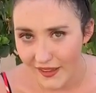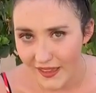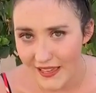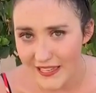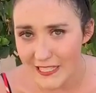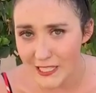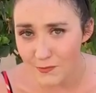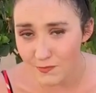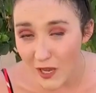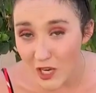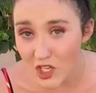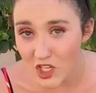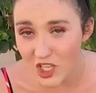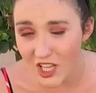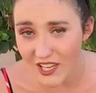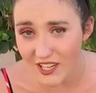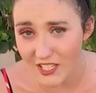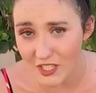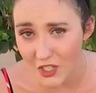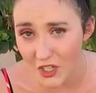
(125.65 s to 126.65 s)

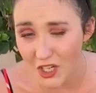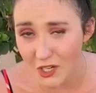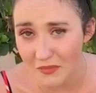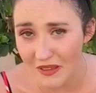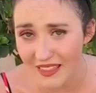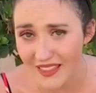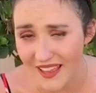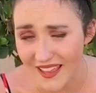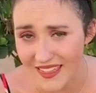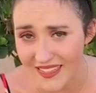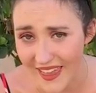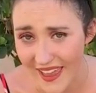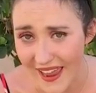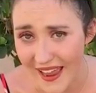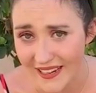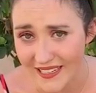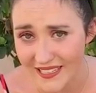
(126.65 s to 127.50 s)
especially at a tournament like that.